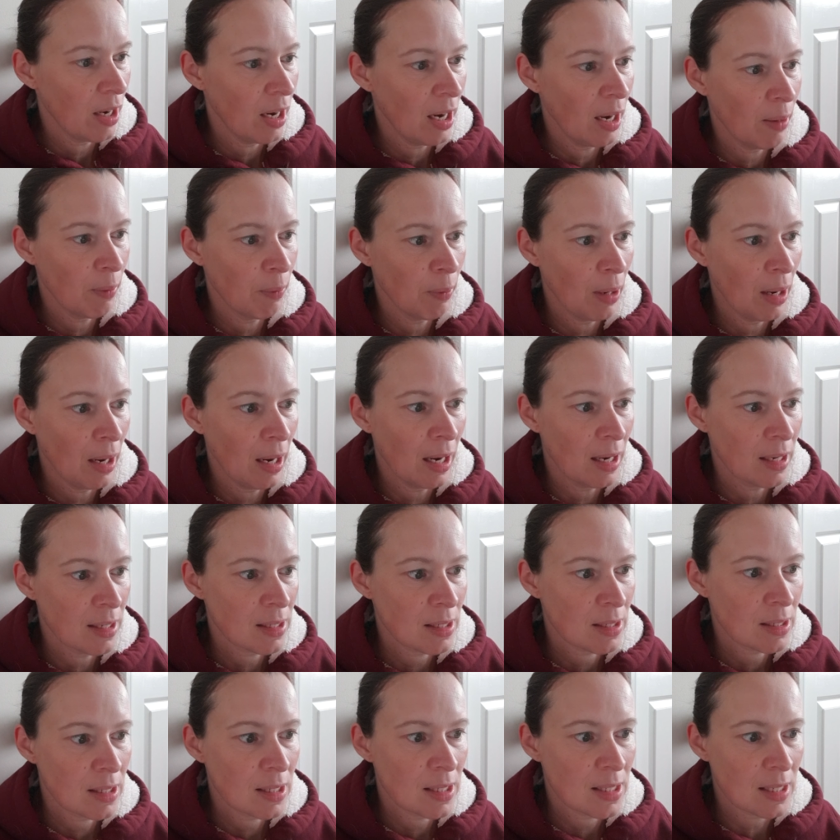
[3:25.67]
I will
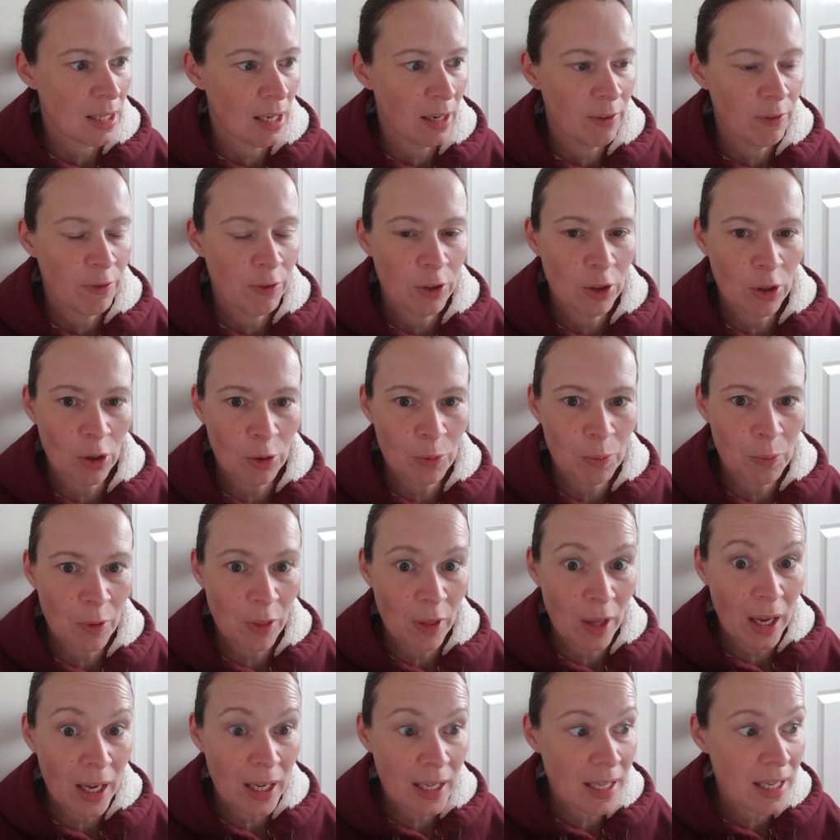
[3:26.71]
ask to stand for
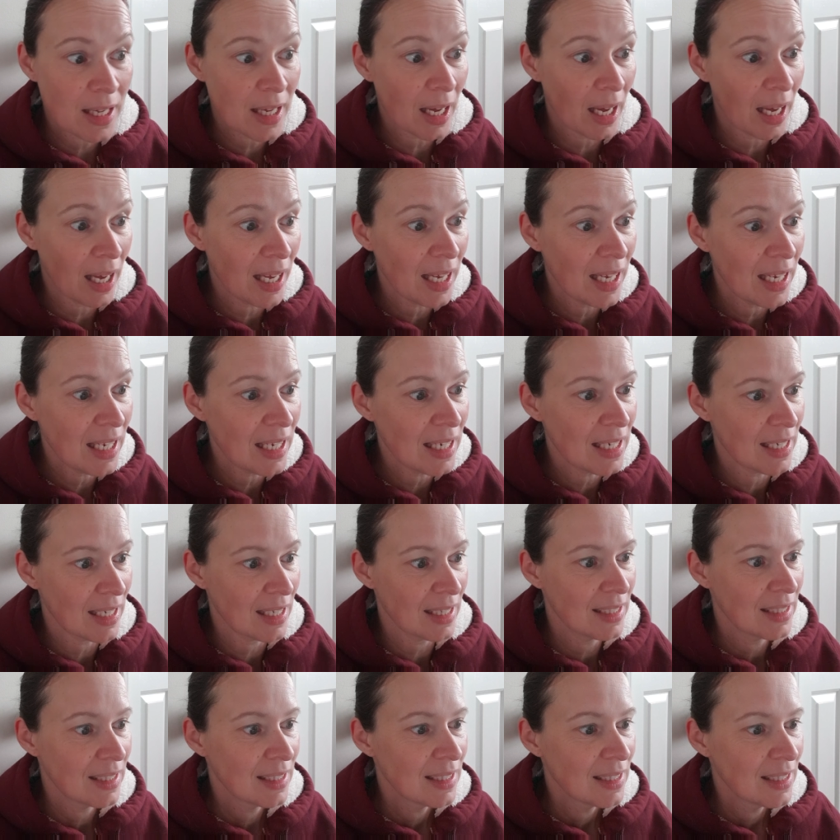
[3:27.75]
godmother again.